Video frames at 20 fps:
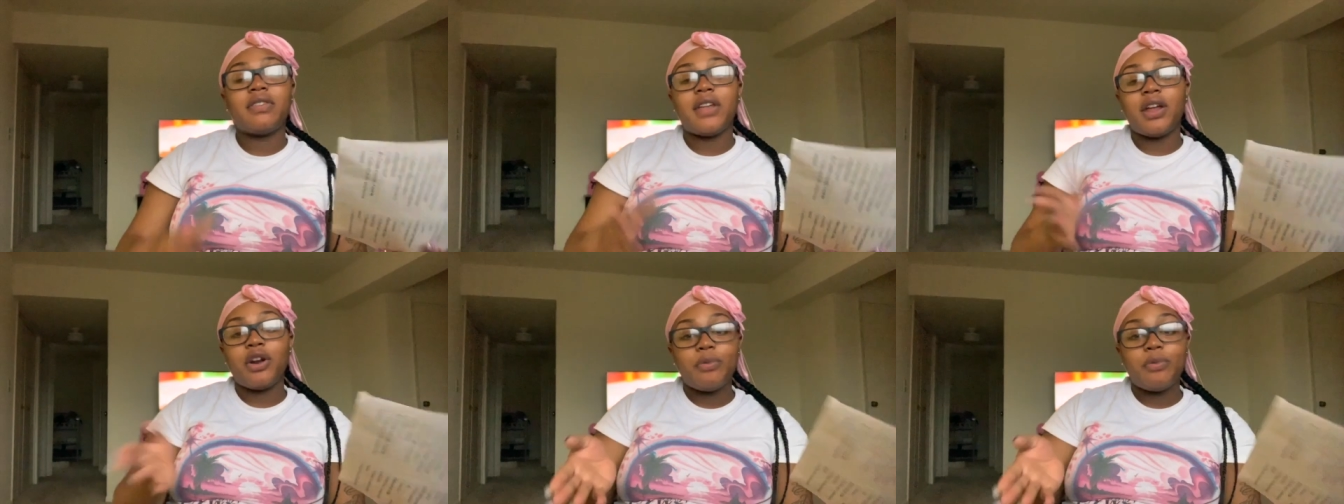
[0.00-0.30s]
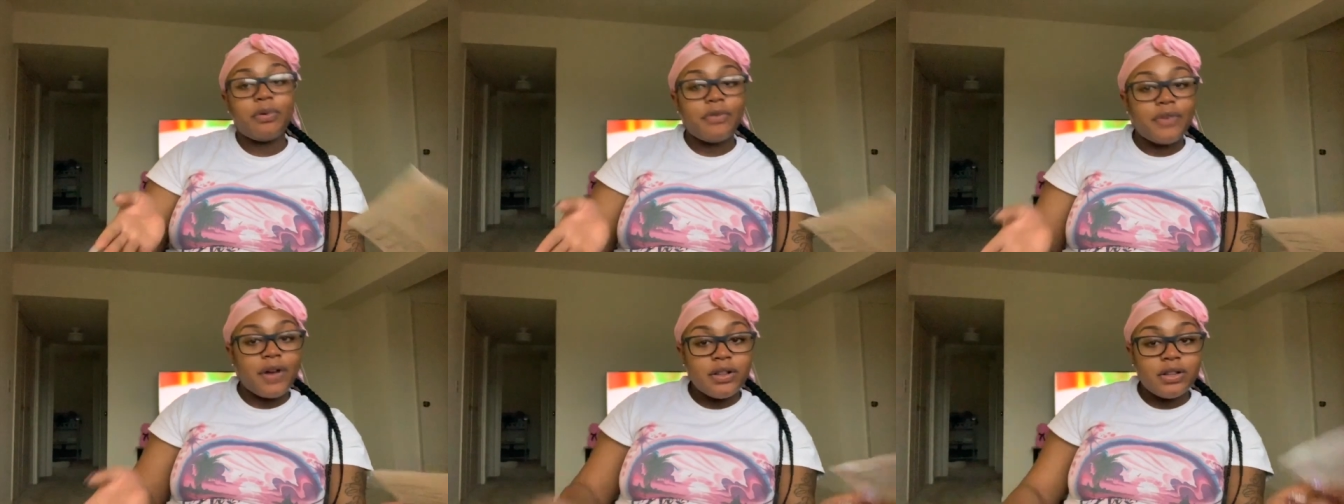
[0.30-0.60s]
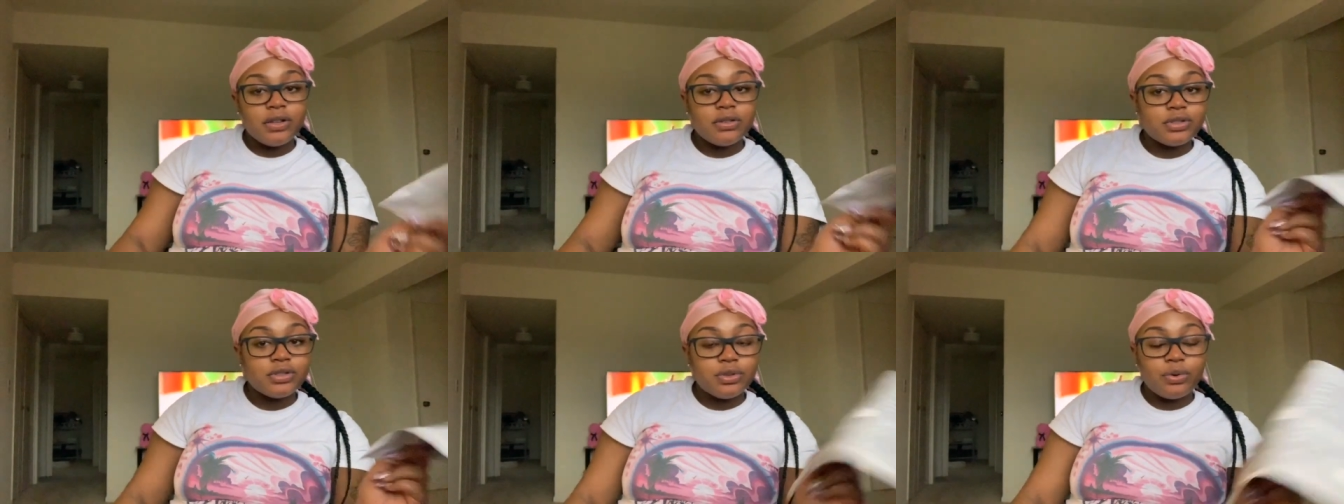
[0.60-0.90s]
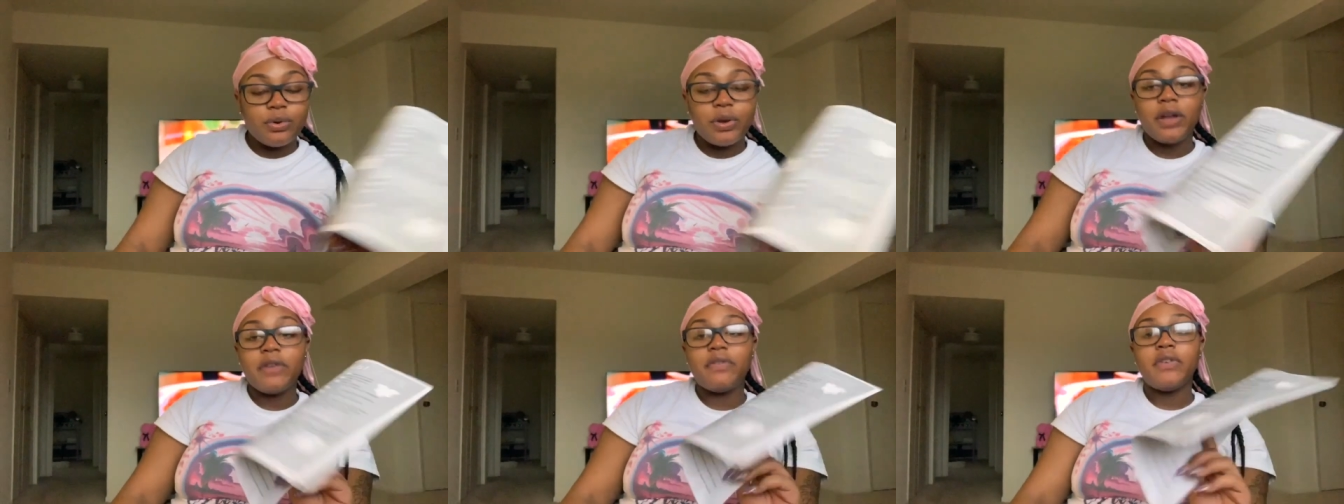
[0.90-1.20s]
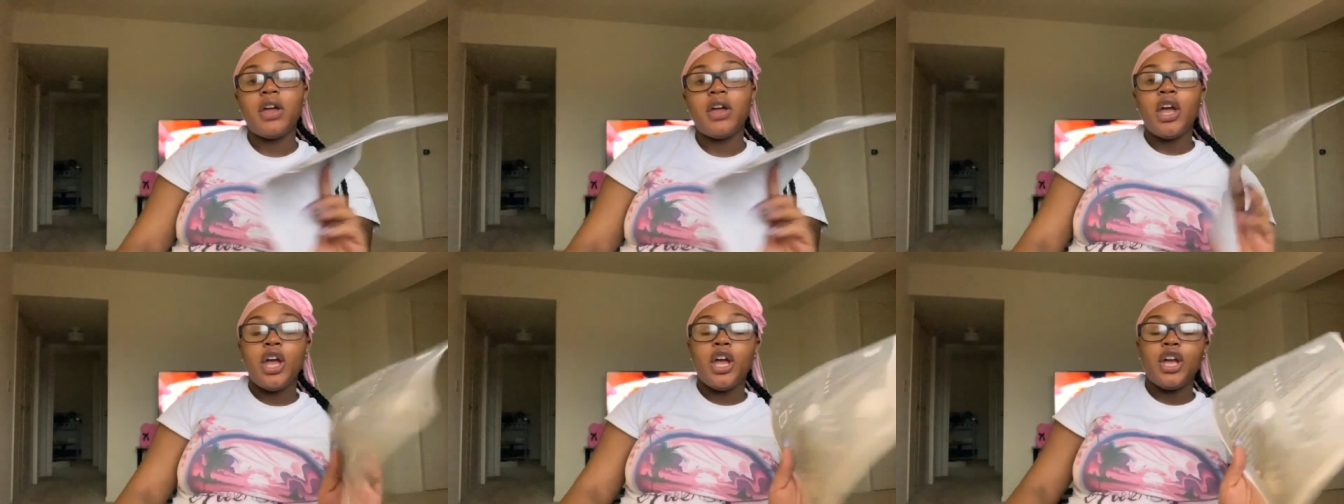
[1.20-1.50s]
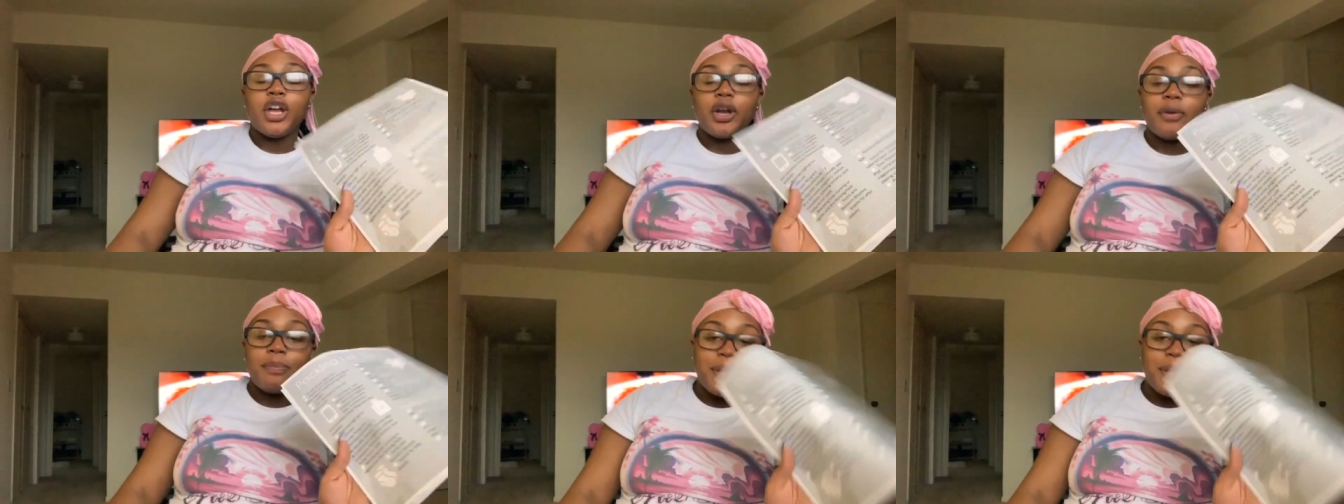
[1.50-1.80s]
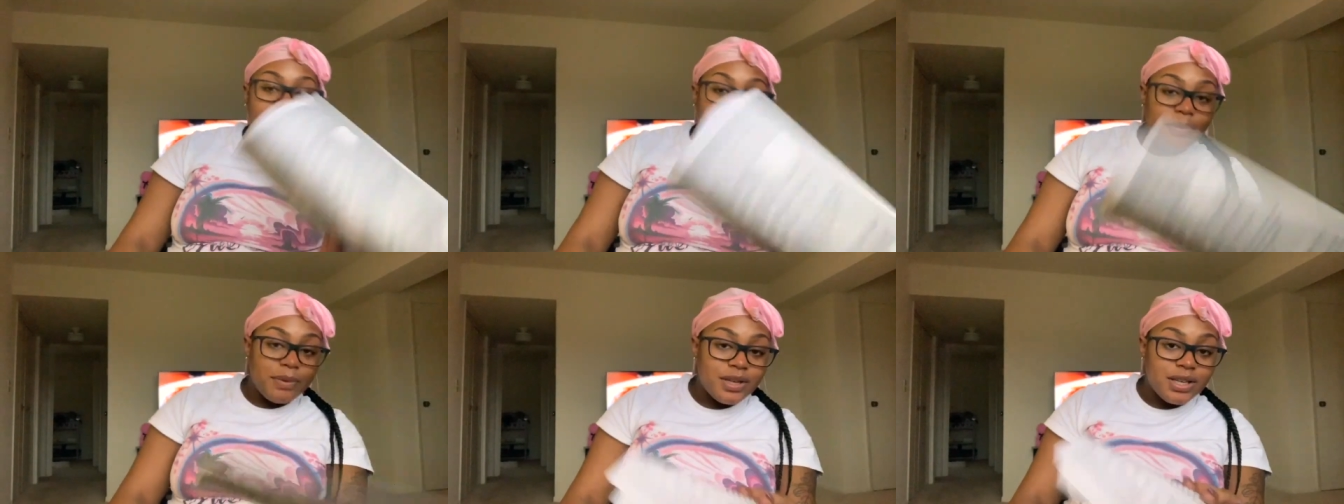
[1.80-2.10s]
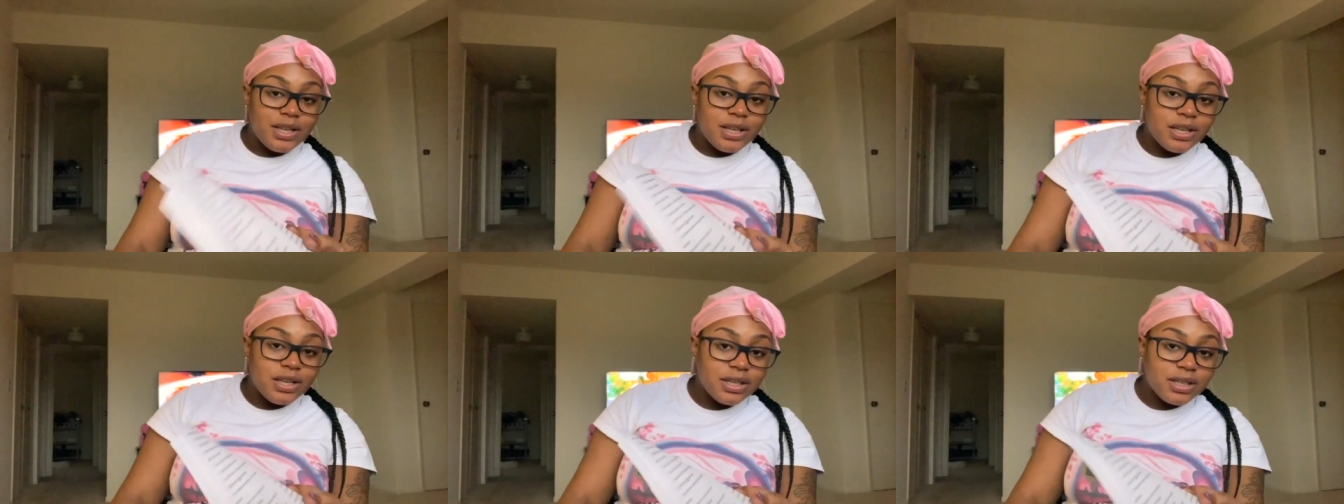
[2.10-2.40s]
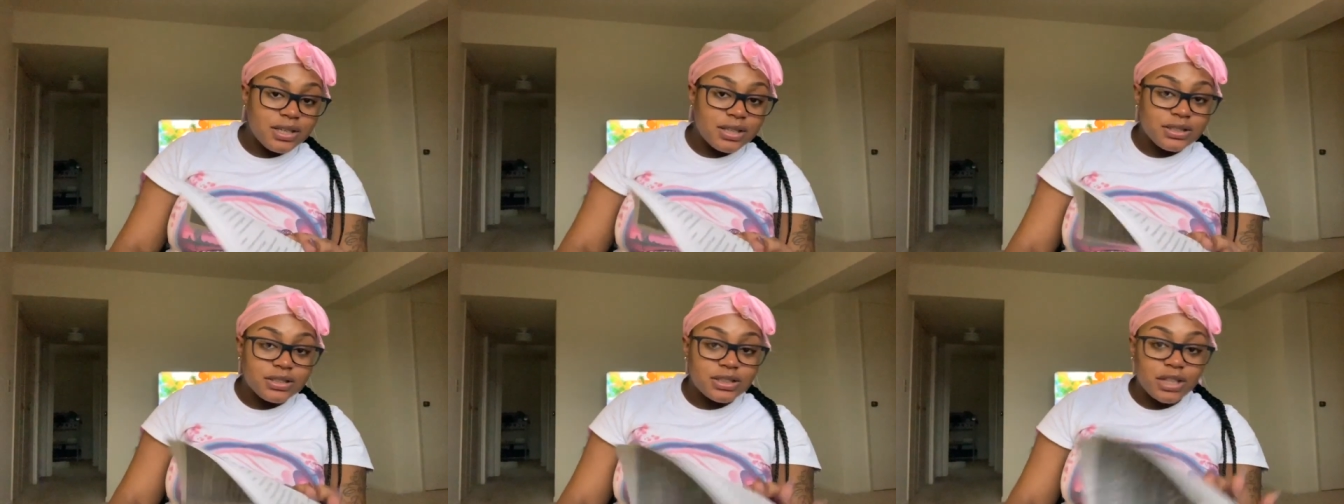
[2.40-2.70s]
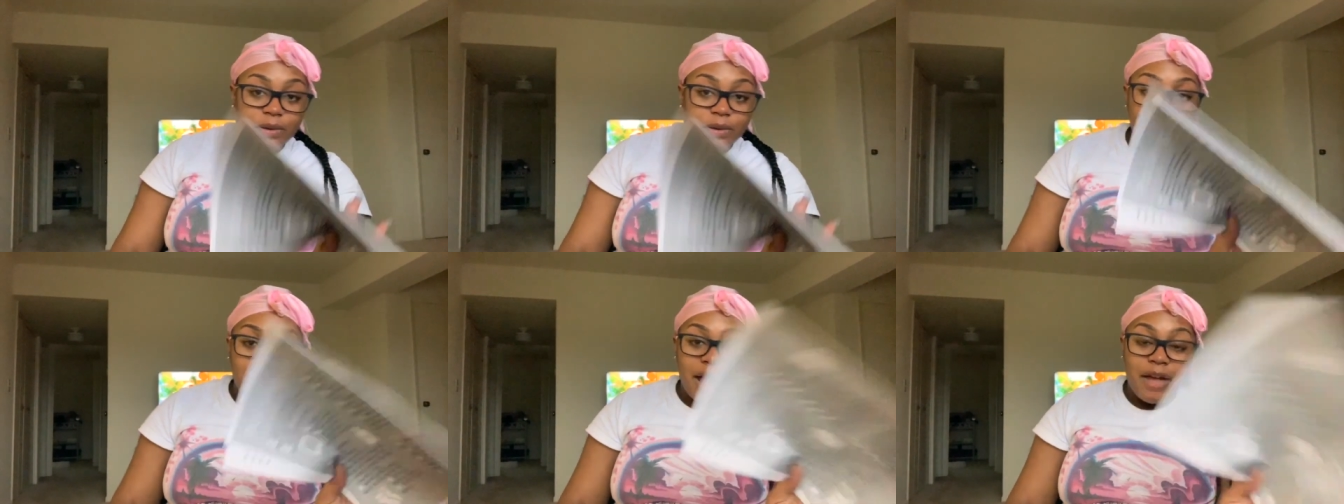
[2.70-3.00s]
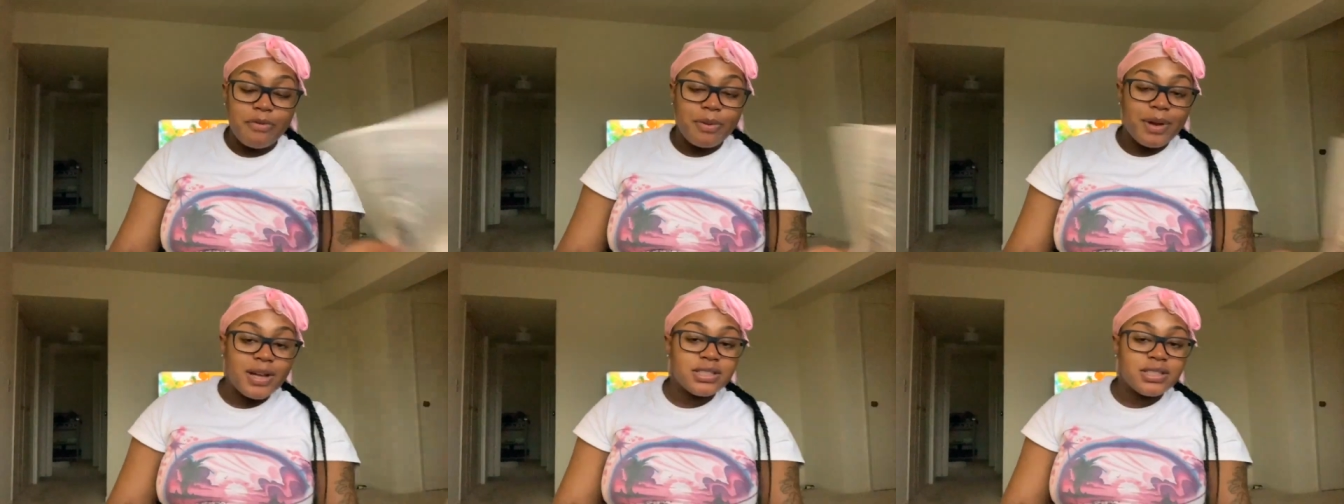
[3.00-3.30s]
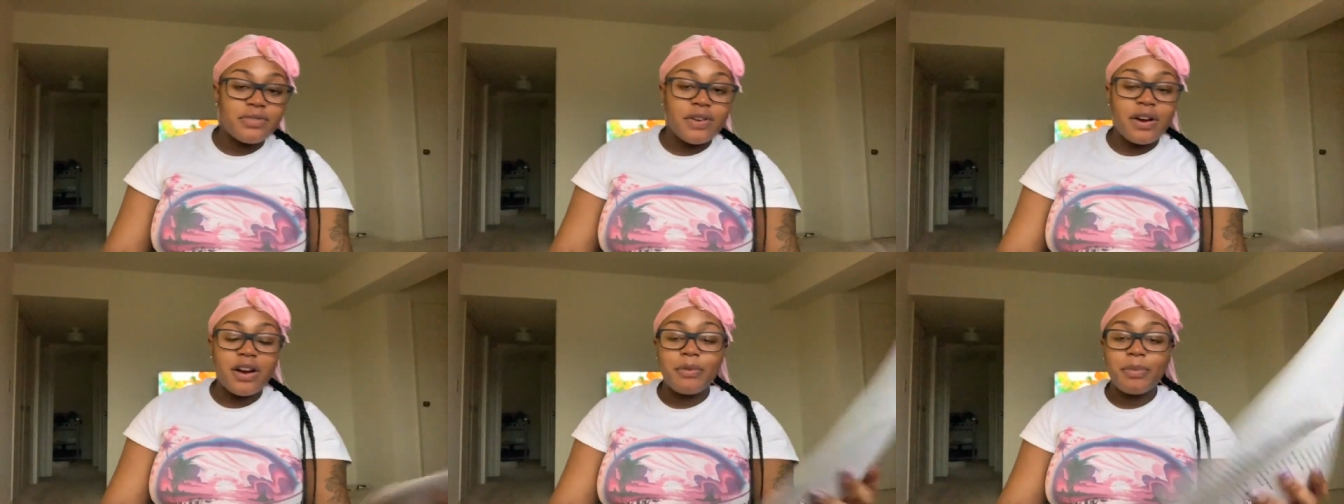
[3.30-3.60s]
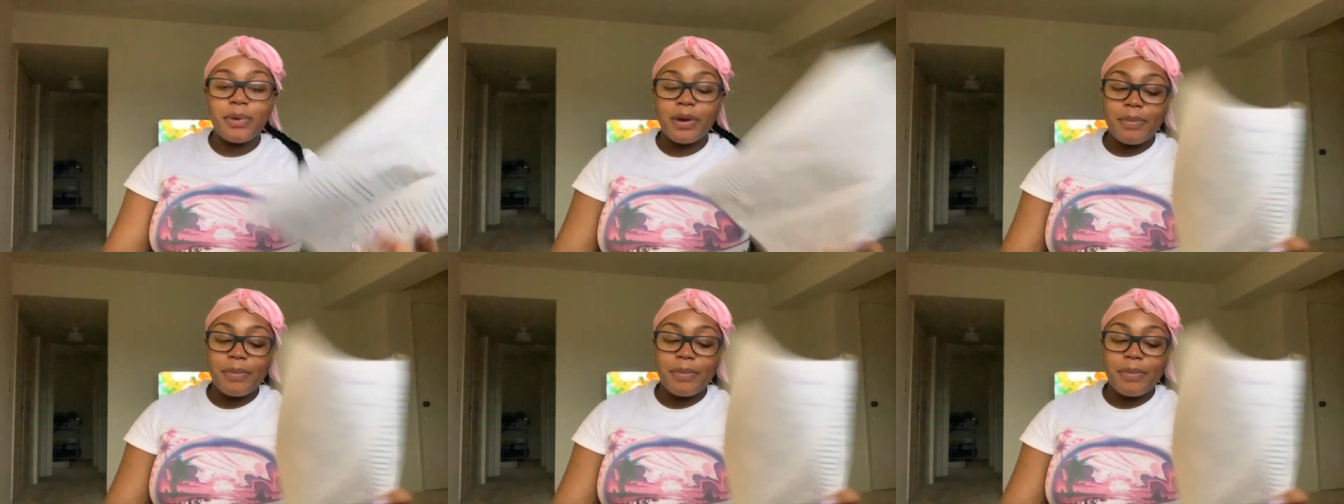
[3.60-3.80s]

they don't provide those. So if your baby is going to have pacifier, bring